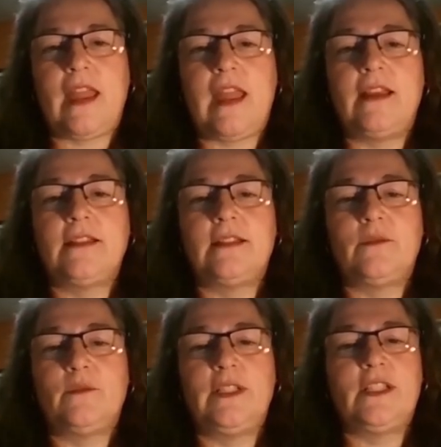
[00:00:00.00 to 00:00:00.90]
and
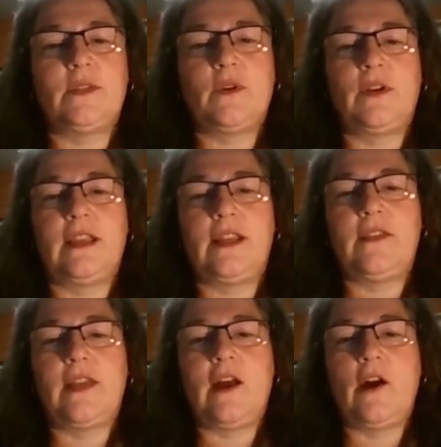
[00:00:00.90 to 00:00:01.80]
we just weren't
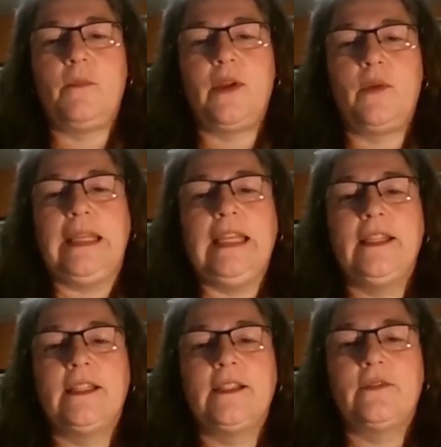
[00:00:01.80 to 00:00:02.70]
getting the help that we
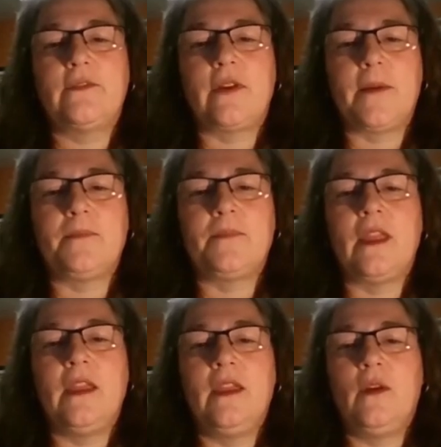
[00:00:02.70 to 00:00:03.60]
needed from
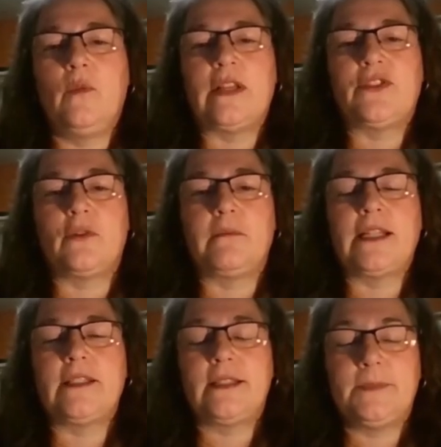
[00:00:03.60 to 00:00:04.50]
Western
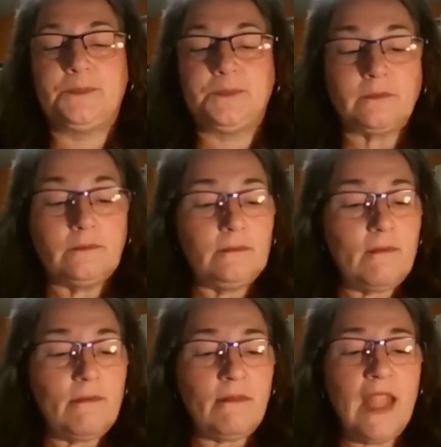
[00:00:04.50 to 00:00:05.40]
medicine.
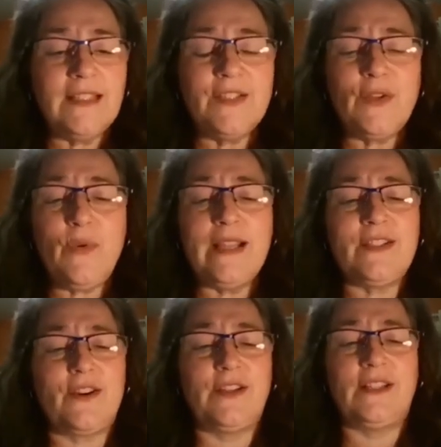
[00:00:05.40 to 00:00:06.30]
And so I
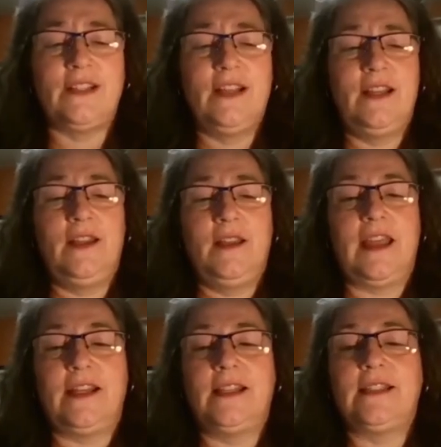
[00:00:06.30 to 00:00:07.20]
started
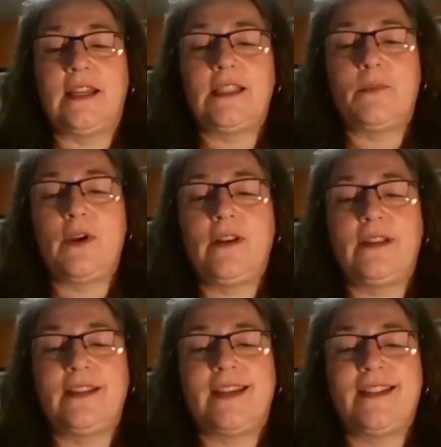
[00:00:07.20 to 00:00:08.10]
getting desperate
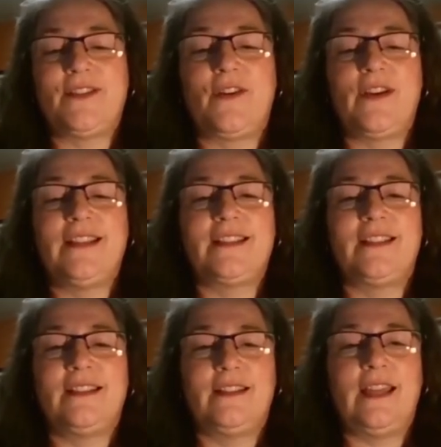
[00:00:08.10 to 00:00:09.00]
because I saw his
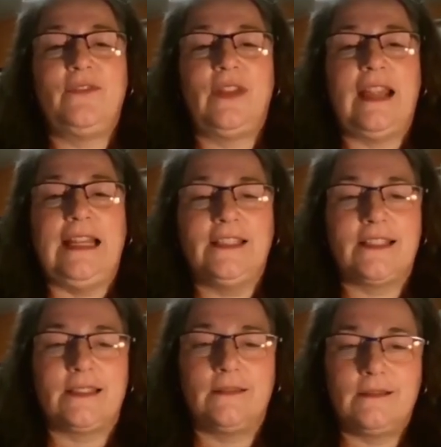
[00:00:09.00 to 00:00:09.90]
lifeline
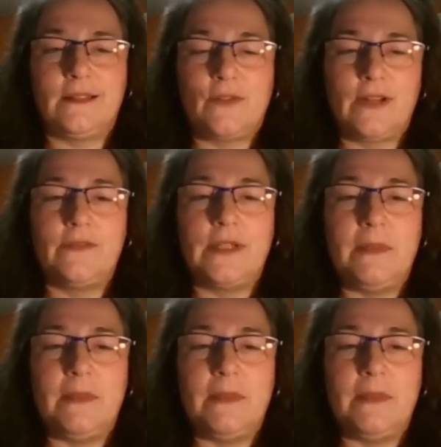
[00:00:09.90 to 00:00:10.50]
just sort of